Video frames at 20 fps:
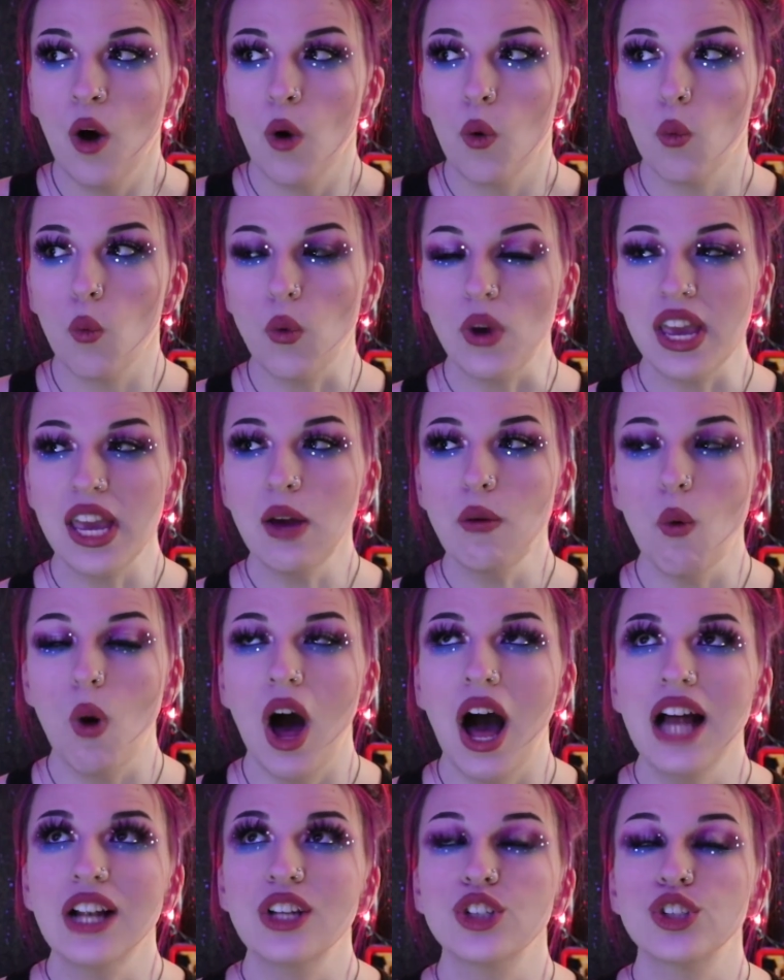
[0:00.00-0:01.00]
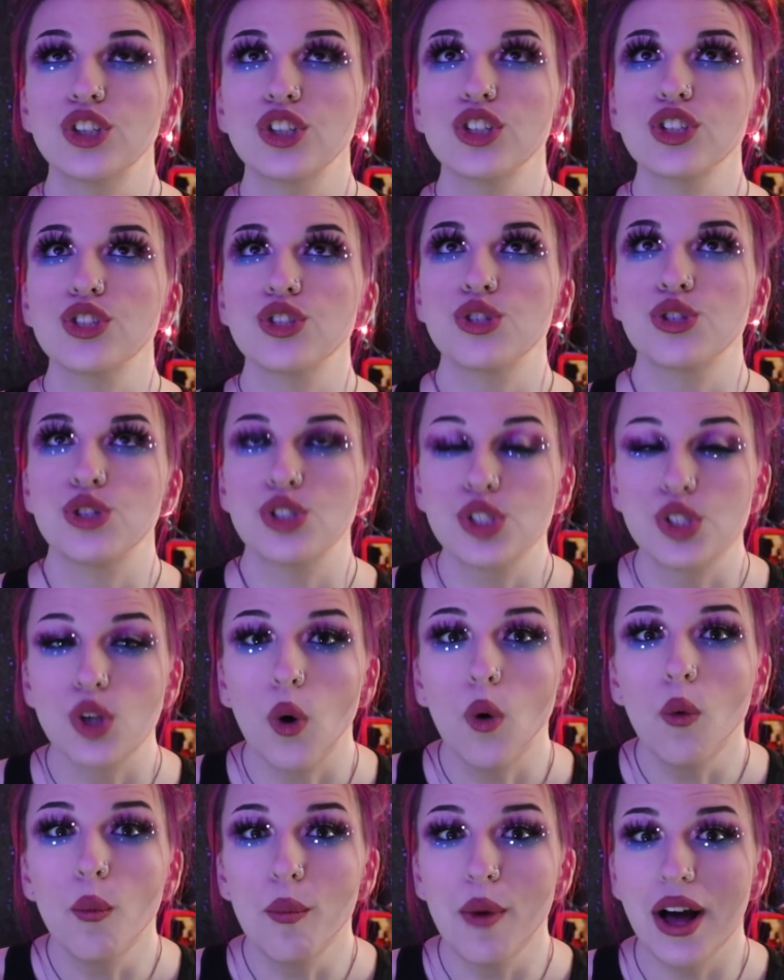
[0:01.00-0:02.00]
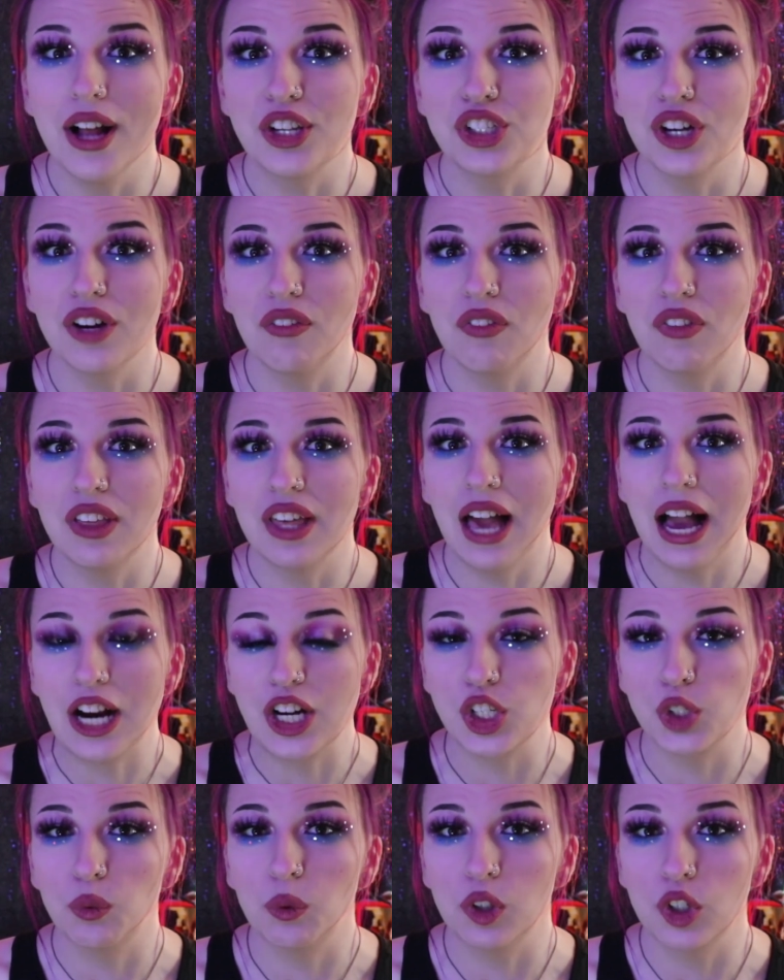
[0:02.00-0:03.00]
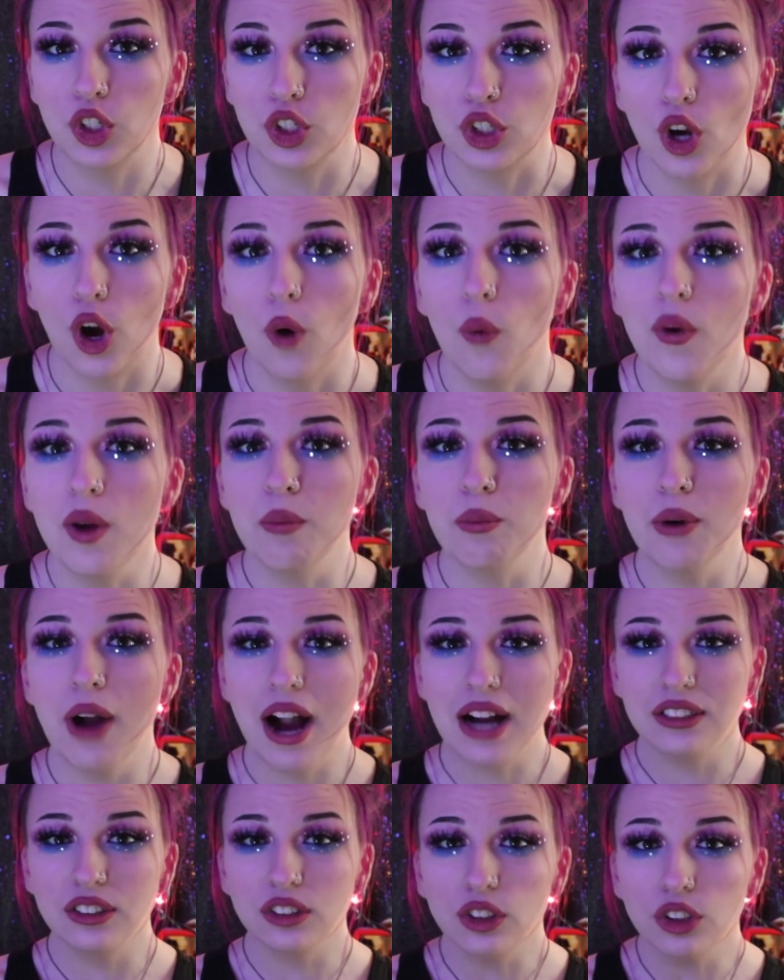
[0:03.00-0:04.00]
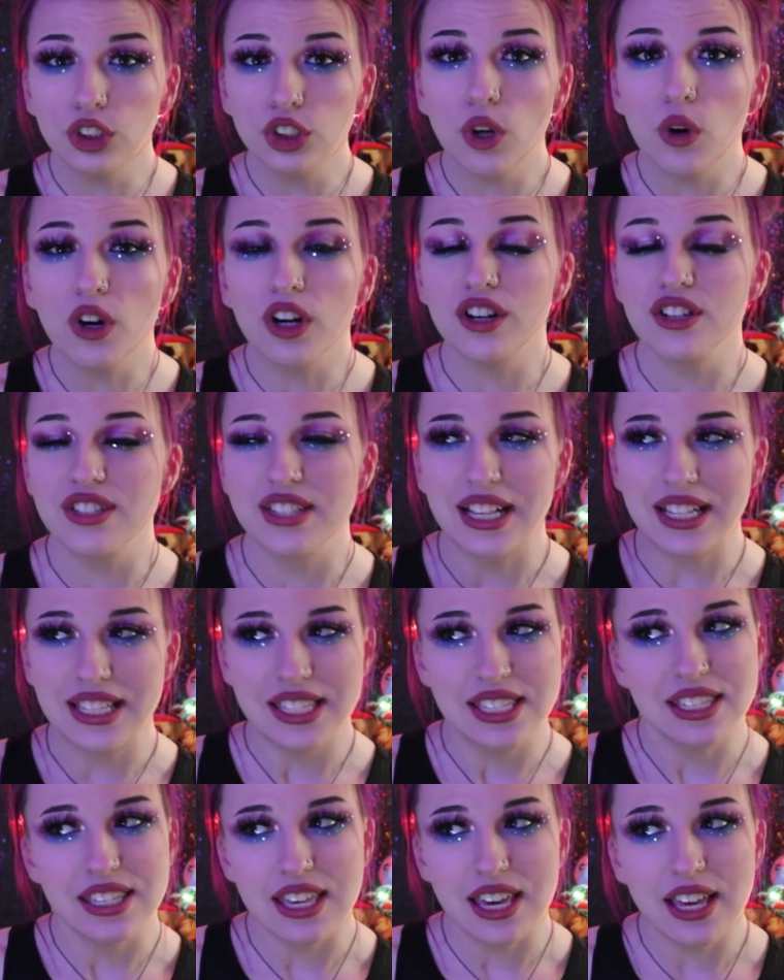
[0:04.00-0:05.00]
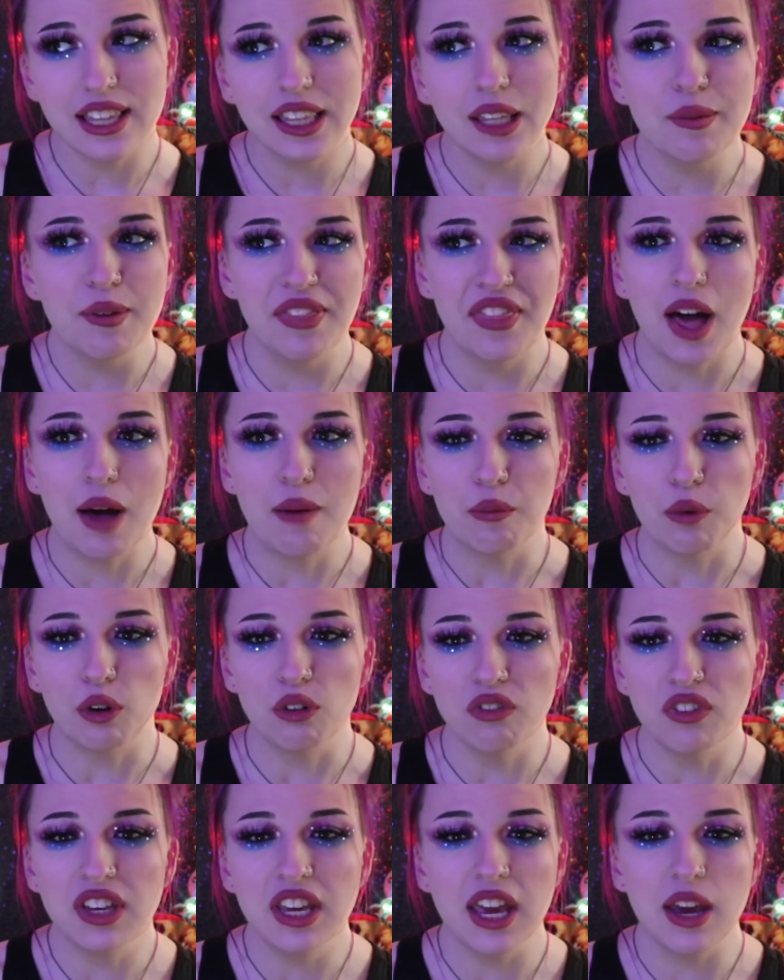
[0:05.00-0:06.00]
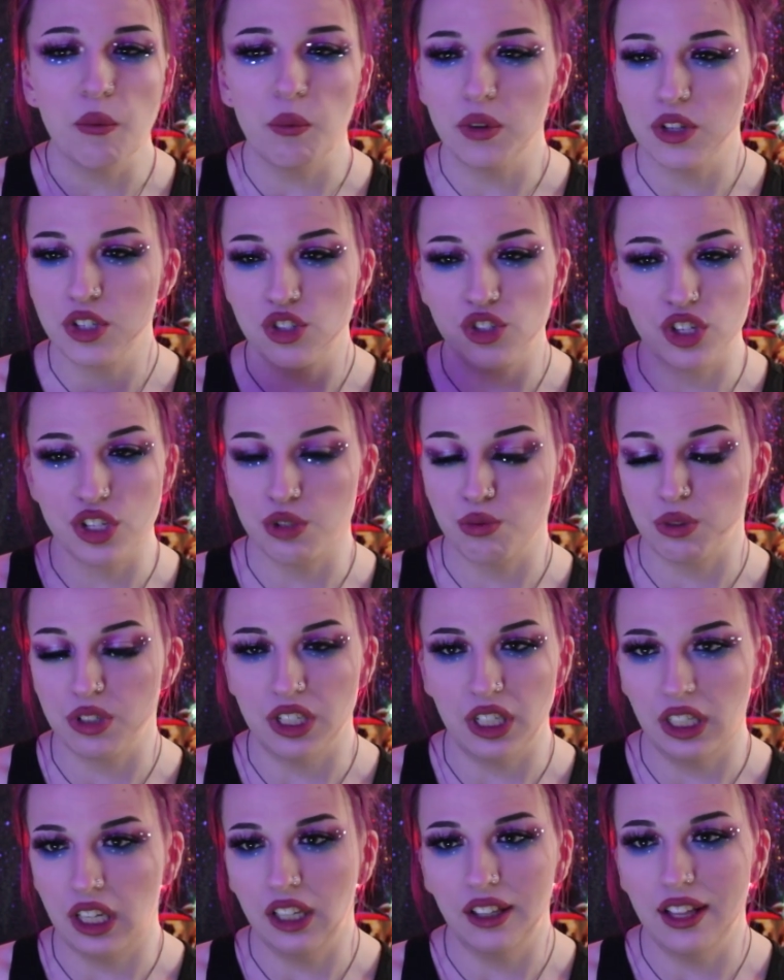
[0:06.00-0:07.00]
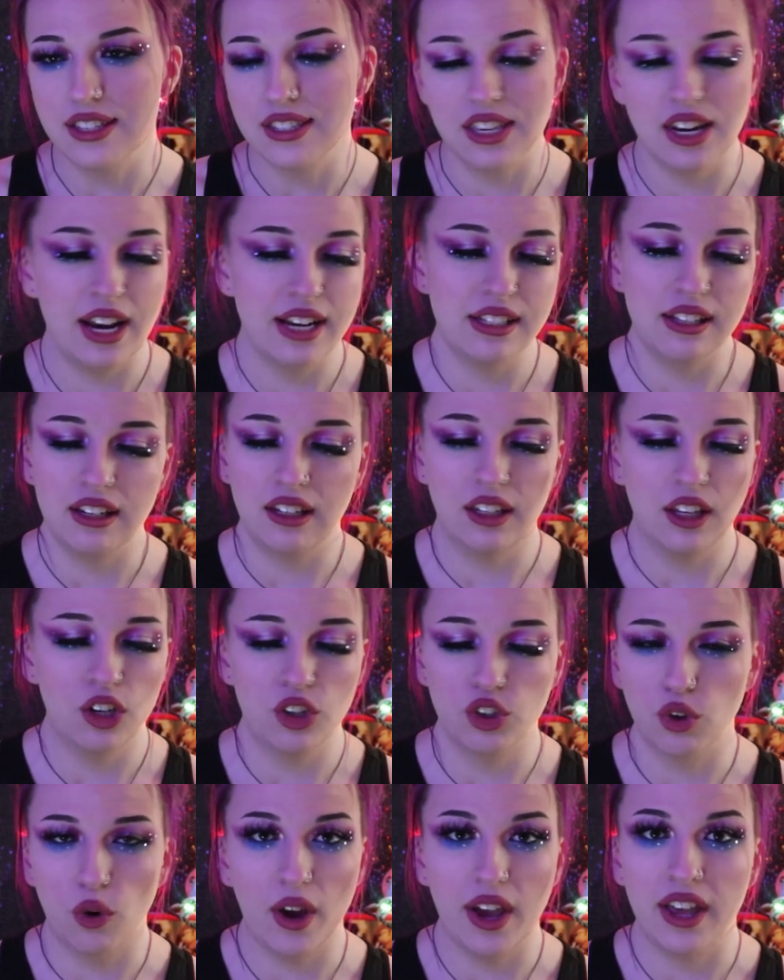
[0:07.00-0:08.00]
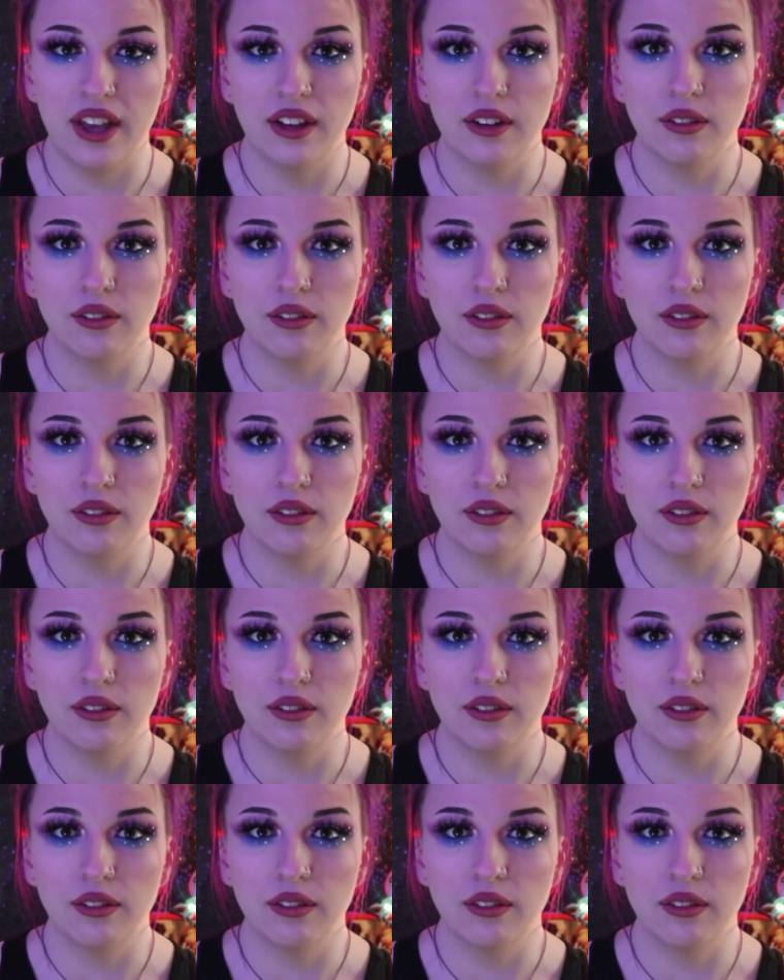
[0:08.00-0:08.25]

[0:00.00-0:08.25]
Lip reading: We watched so much of the actual show Impractical Jokers that seeing them in that movie, it was just ridiculous and I didn't enjoy it.